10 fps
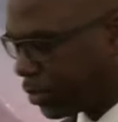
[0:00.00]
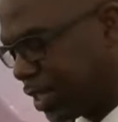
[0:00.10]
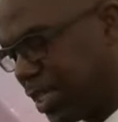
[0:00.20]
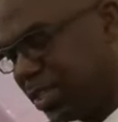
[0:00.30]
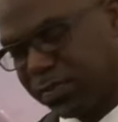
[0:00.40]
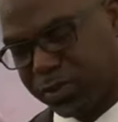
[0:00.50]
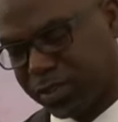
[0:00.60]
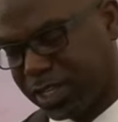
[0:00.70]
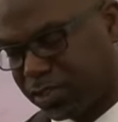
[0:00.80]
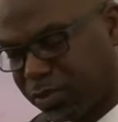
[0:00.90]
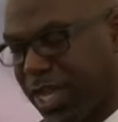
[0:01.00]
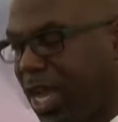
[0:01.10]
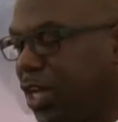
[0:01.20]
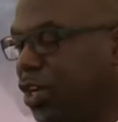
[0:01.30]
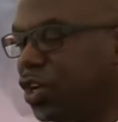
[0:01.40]
scenes of Earth's history.
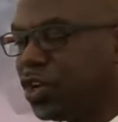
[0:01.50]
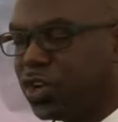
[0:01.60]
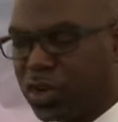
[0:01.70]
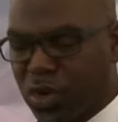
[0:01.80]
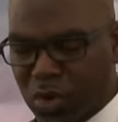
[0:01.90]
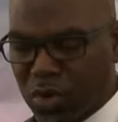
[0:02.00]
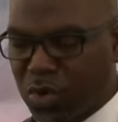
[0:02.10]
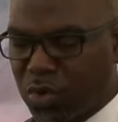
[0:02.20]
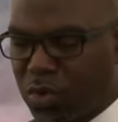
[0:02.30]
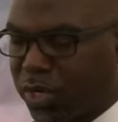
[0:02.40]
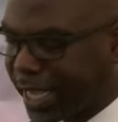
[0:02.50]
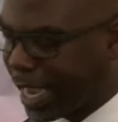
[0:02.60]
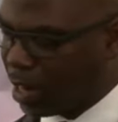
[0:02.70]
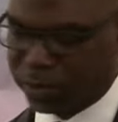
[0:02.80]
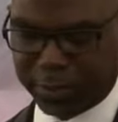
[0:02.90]
No
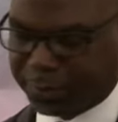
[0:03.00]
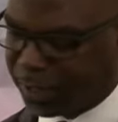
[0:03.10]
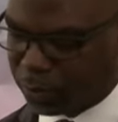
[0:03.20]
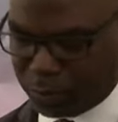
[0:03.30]
counterfeit will